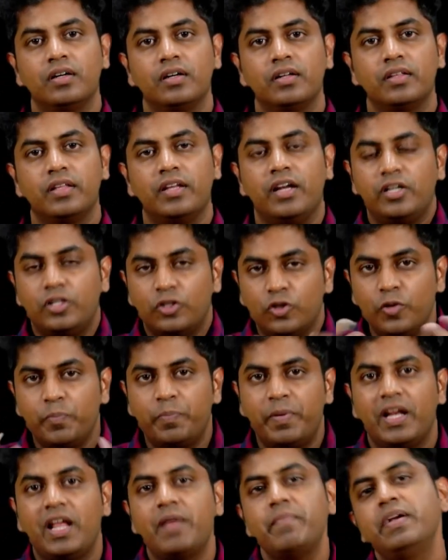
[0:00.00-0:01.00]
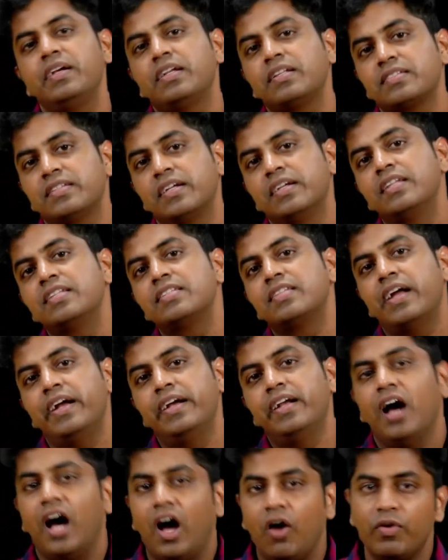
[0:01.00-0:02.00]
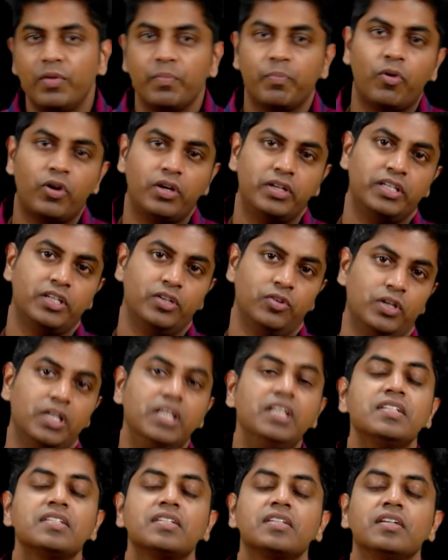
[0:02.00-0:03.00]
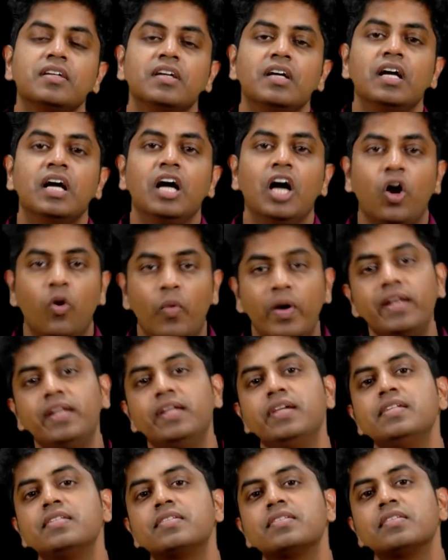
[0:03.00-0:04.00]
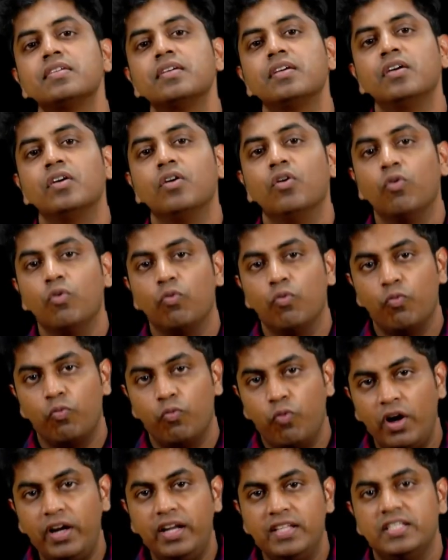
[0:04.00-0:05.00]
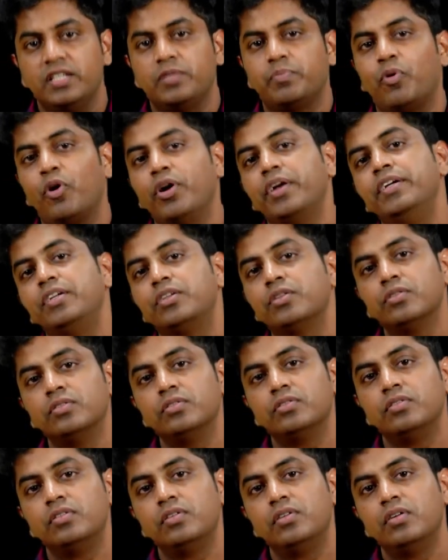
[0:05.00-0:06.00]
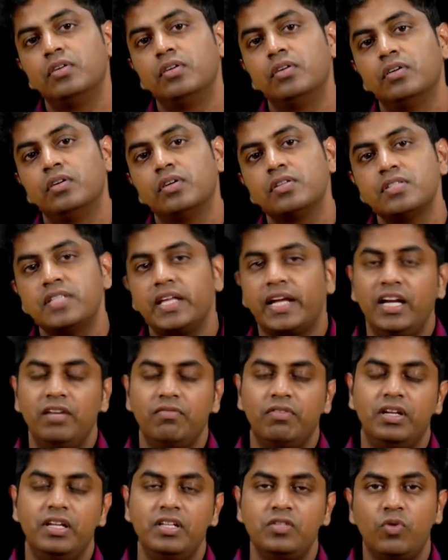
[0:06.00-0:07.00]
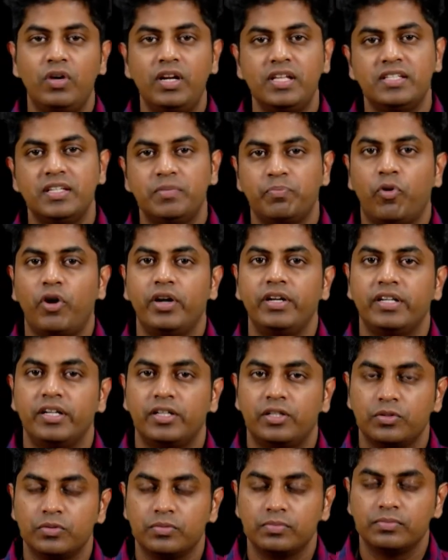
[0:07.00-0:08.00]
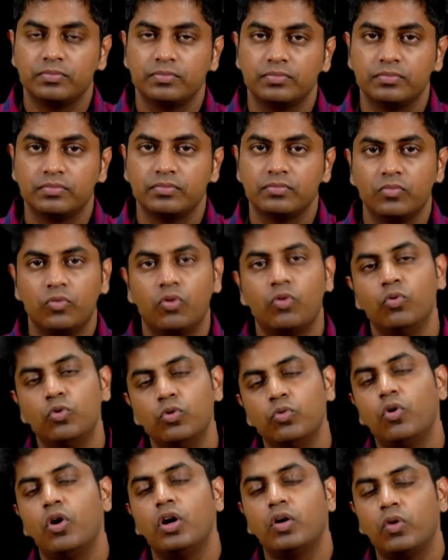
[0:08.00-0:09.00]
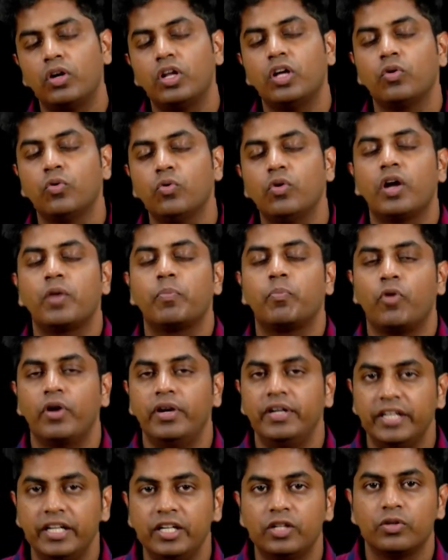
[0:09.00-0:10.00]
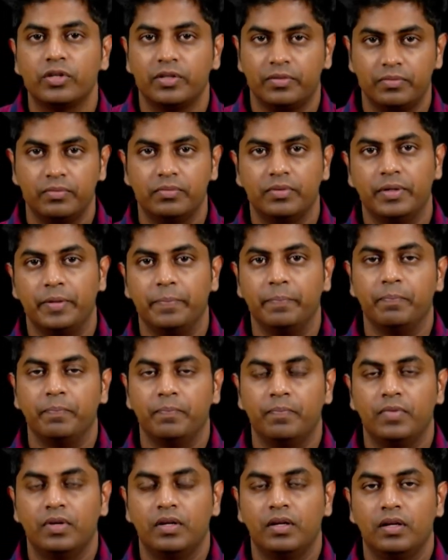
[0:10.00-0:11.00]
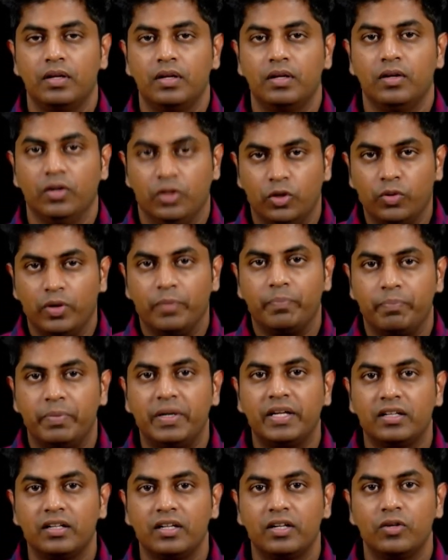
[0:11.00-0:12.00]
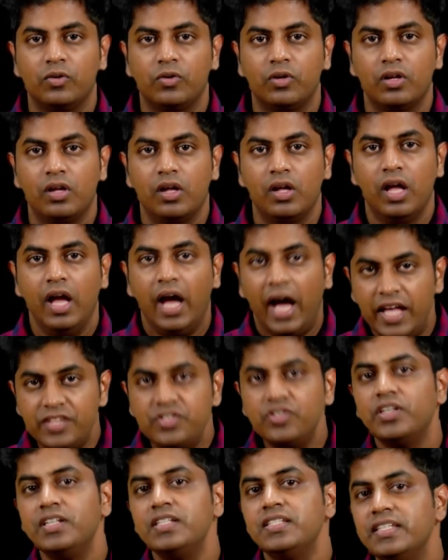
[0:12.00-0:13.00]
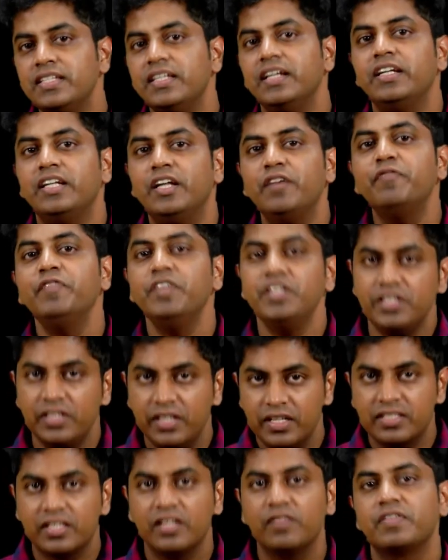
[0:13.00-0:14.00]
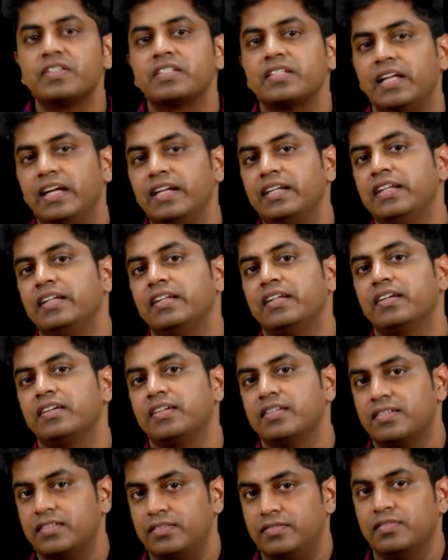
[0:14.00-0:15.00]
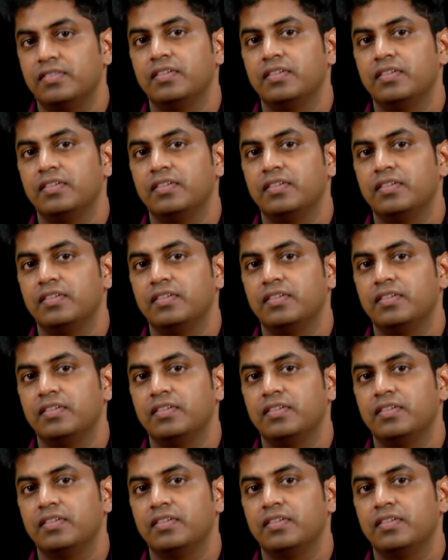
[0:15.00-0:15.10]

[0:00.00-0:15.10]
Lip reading: There are 2 parameters that decide how important a node is. One is what does it point to, second one is what is it pointed to, who are pointing to him to a particular node. As you can see, the definition itself is slightly recursive.